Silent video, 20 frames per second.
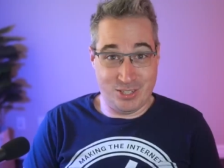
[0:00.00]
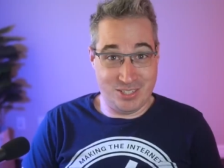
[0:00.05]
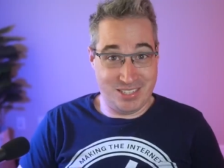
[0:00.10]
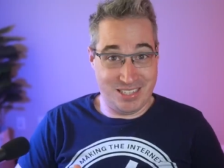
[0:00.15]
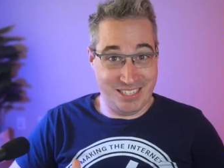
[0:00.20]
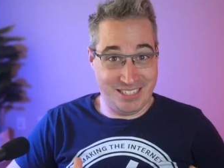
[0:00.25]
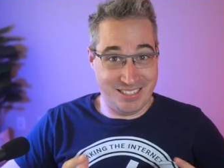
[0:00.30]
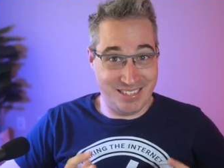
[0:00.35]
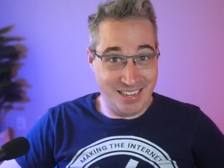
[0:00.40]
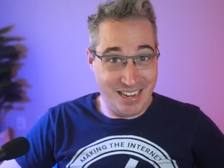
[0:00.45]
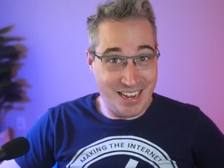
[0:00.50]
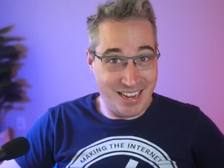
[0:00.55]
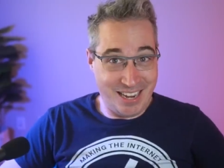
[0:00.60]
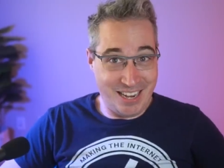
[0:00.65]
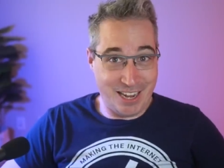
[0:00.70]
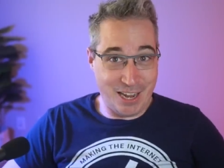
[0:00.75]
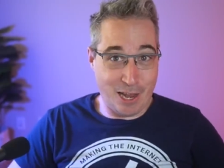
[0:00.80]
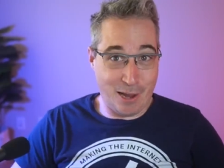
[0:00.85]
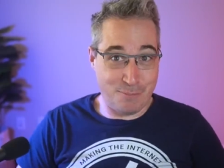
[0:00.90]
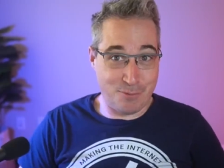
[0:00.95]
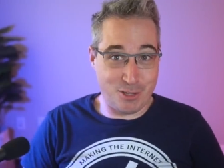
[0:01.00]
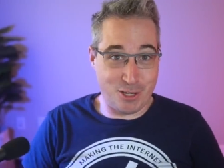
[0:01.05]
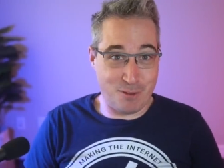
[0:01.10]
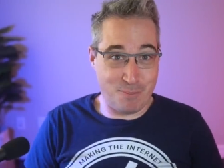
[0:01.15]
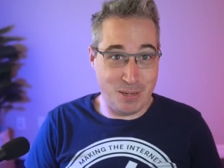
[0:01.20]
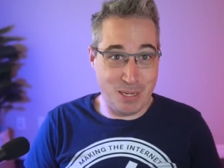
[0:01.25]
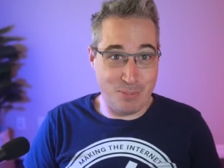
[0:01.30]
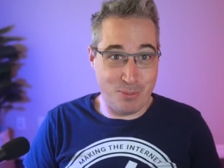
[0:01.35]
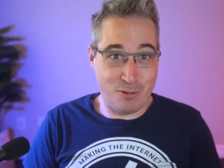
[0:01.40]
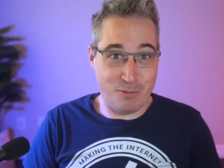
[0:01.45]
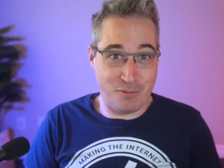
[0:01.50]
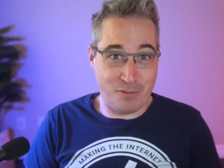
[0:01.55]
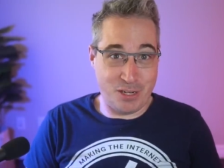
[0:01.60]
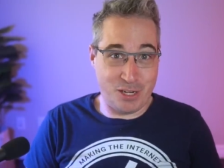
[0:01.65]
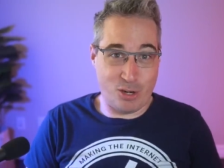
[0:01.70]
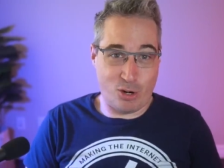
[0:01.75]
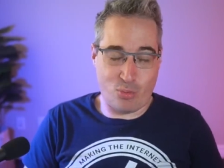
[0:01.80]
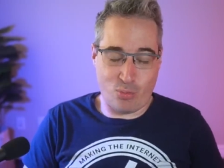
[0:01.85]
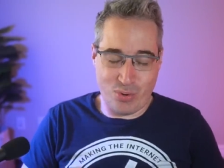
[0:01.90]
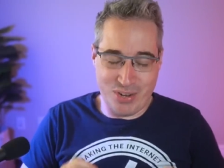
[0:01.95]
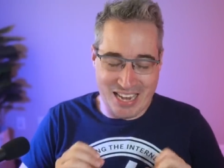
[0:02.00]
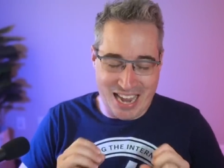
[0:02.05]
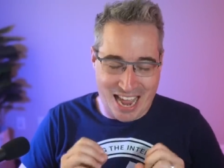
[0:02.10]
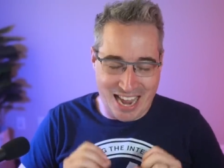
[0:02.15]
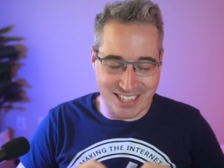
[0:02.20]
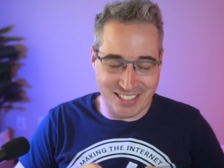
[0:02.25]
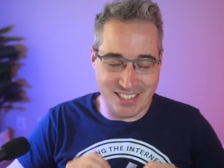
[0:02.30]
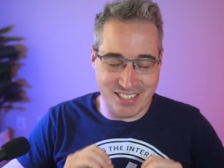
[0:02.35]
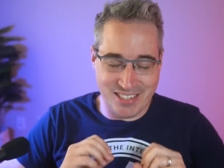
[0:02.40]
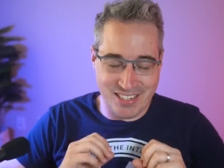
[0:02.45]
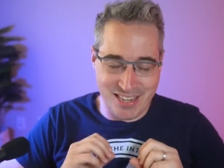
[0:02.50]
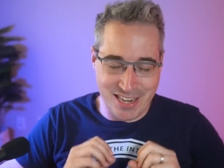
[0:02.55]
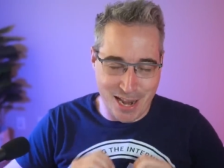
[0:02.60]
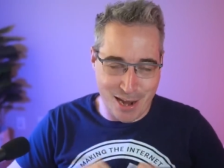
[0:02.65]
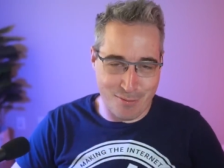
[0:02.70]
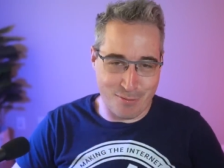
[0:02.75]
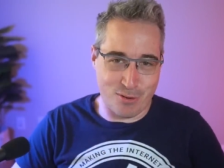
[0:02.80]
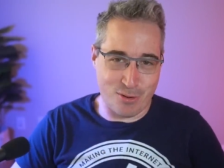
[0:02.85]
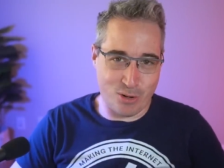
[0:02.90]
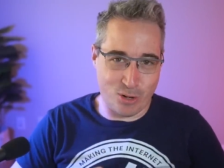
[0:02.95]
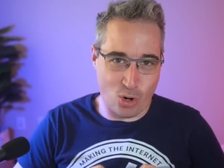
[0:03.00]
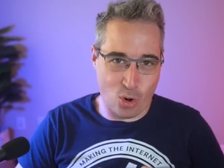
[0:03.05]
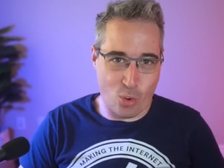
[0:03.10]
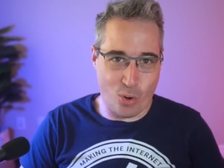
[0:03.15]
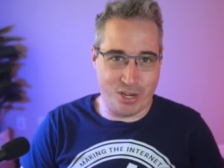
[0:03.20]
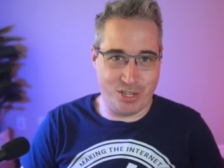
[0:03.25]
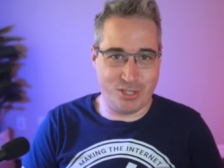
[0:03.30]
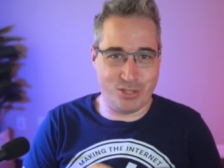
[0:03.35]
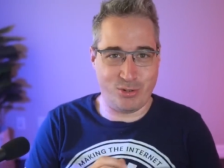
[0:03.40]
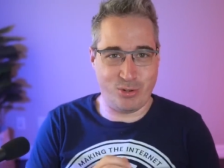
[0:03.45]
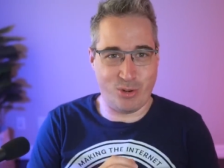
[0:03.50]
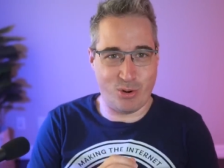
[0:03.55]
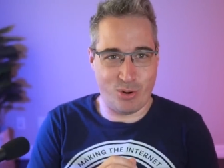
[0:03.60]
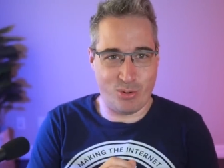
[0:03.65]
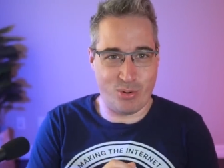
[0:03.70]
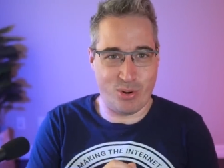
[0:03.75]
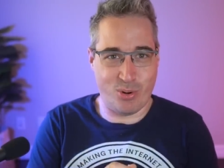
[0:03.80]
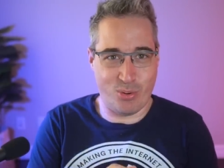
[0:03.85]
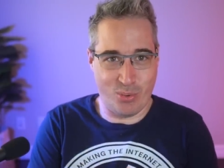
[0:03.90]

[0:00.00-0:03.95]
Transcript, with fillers: Just like today, I'm sure people figure React is never going to go